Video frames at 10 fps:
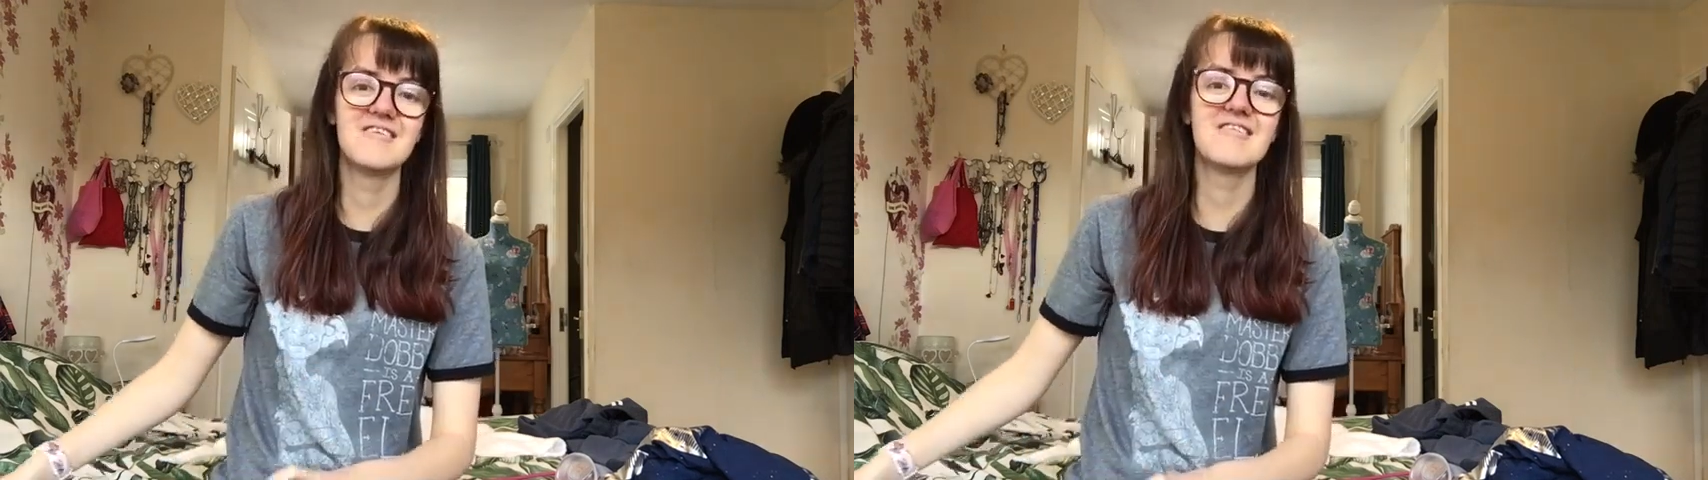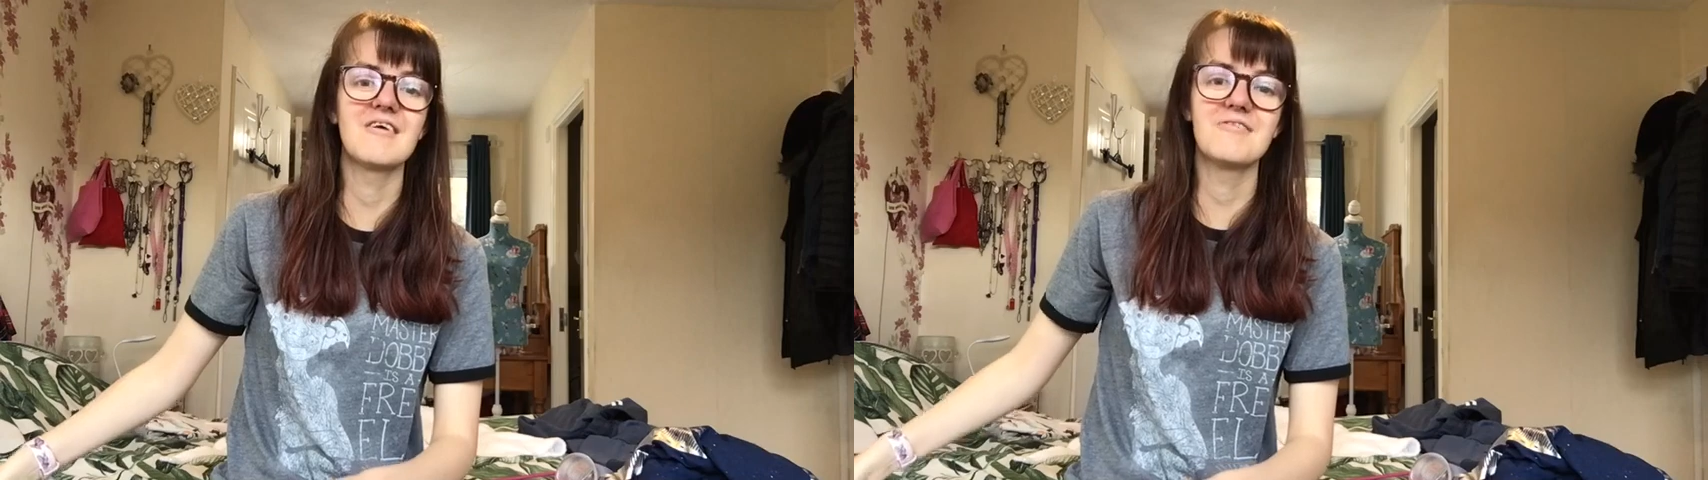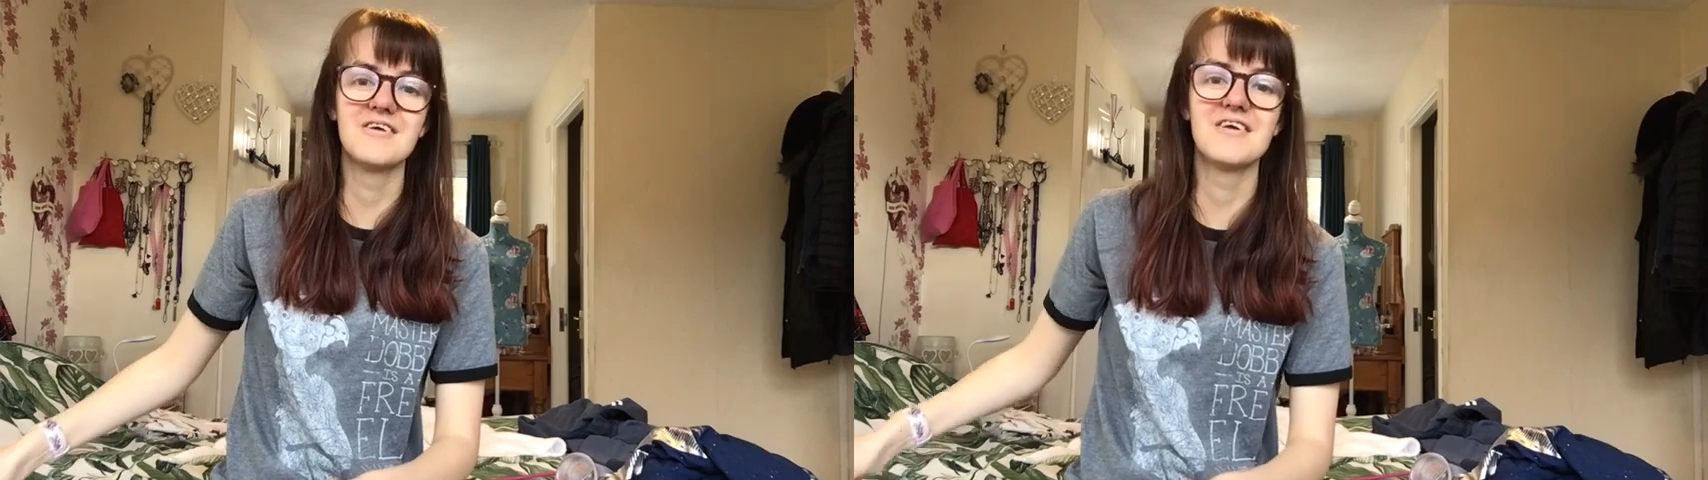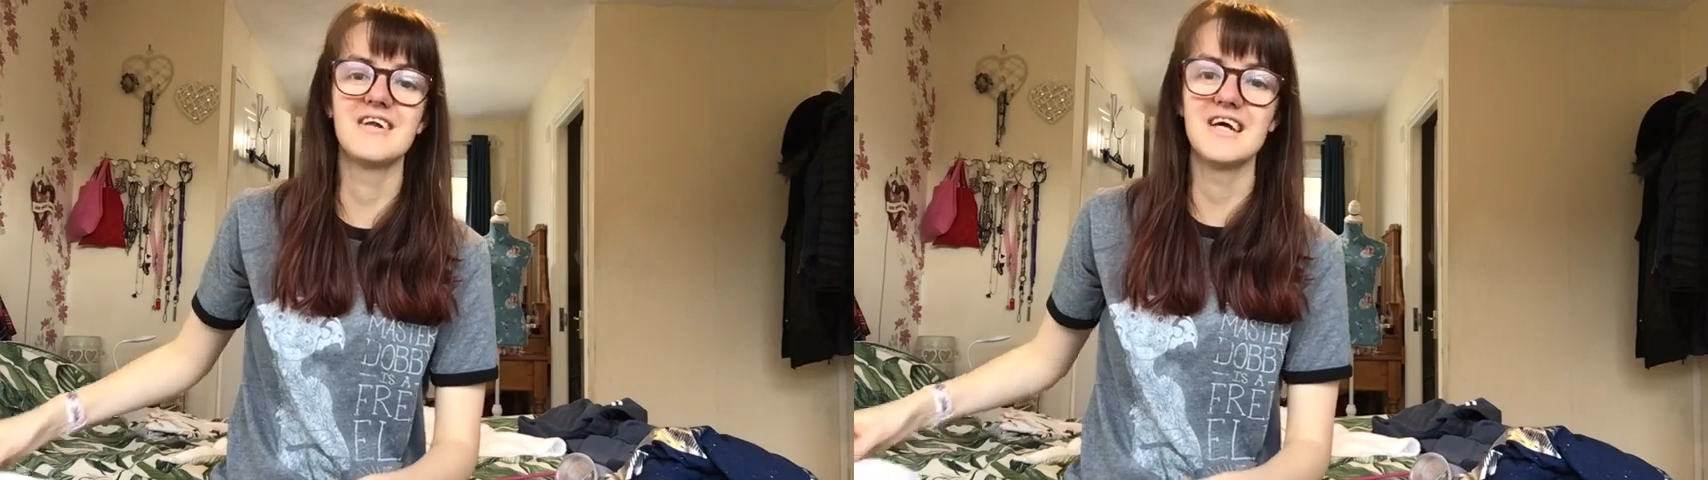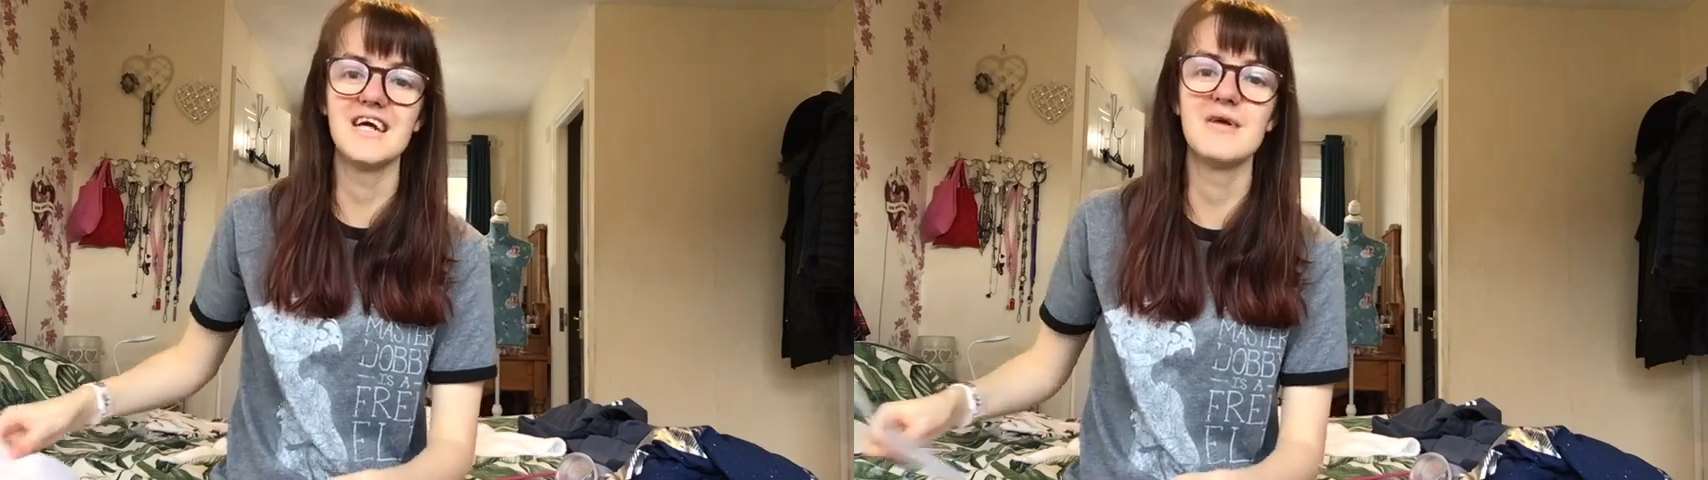
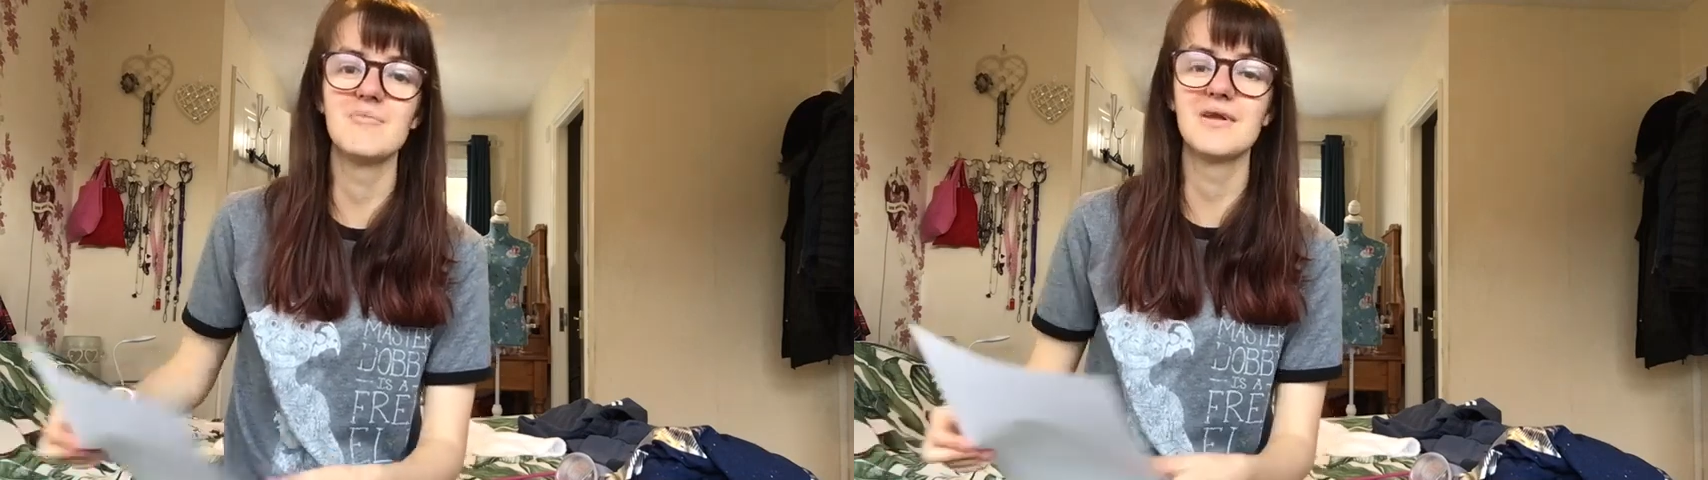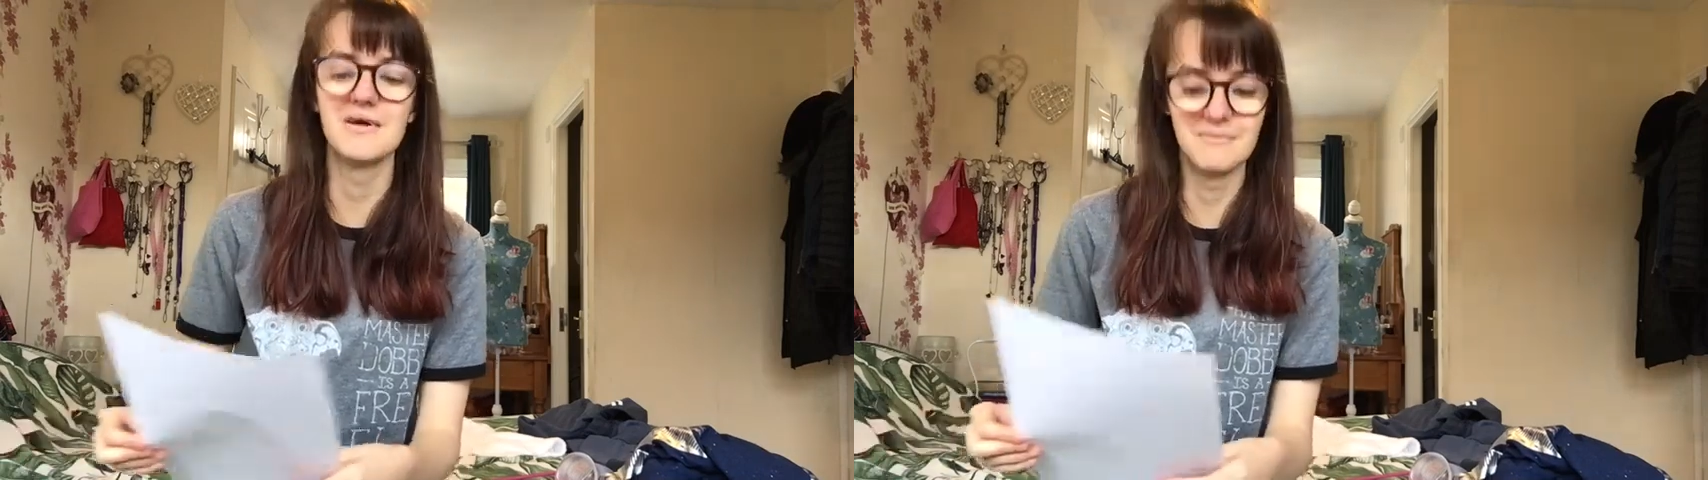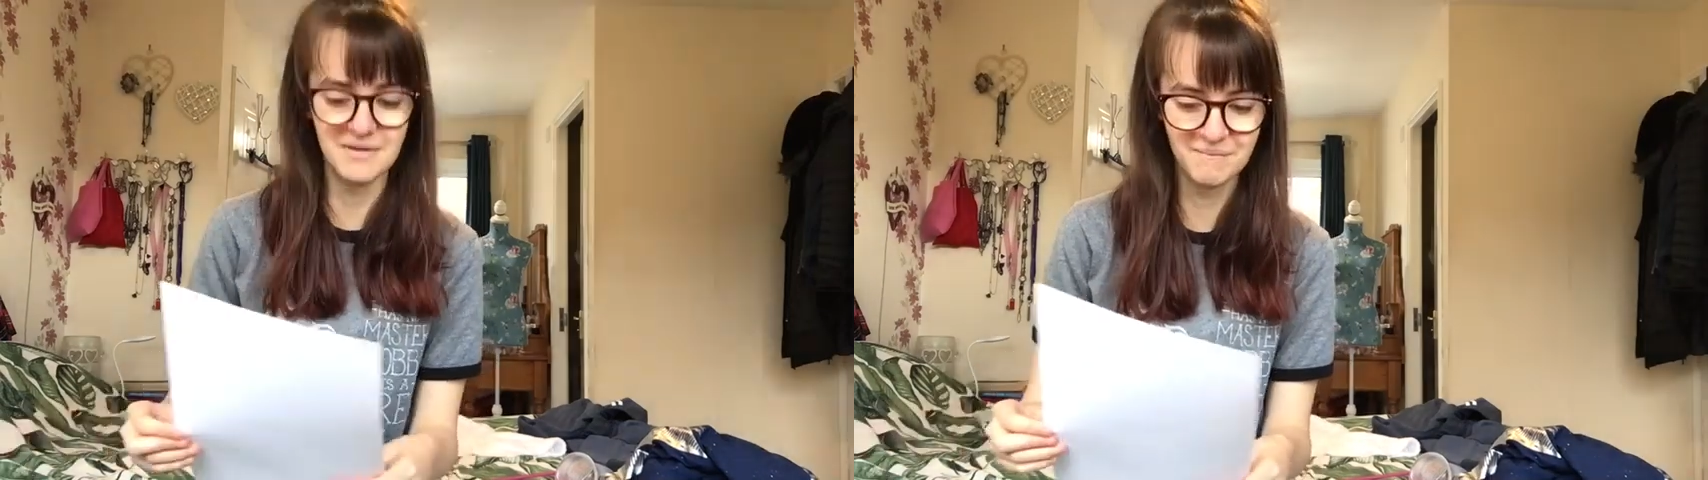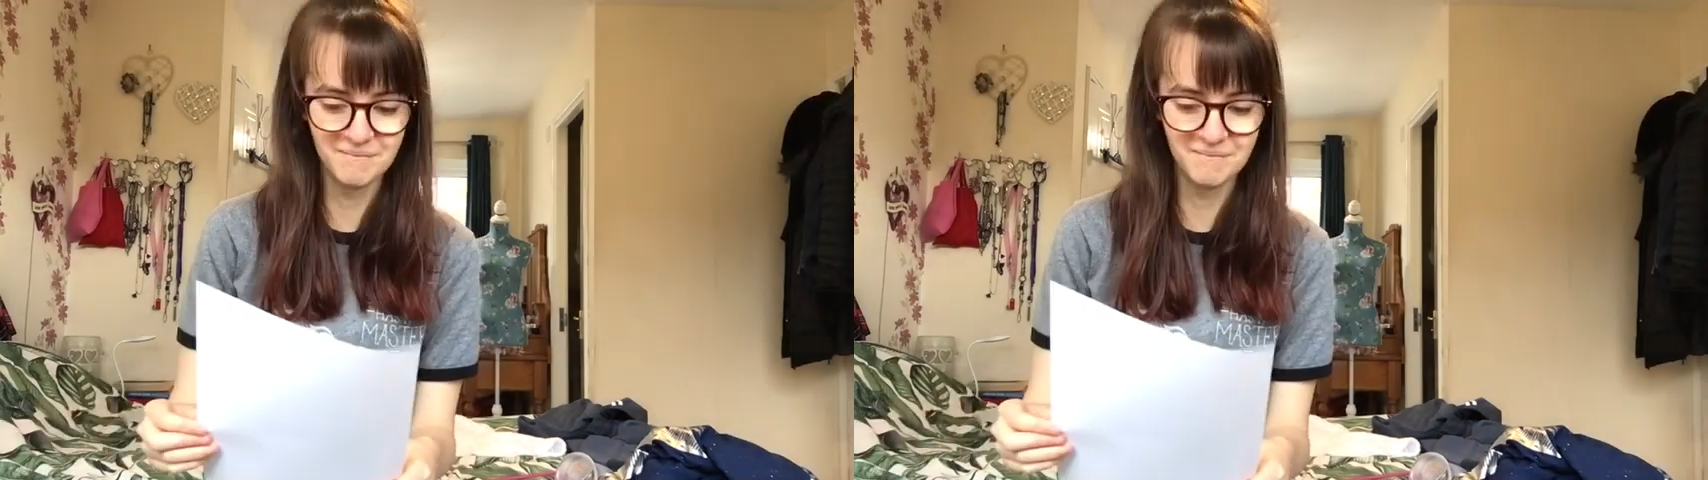definitely keep them.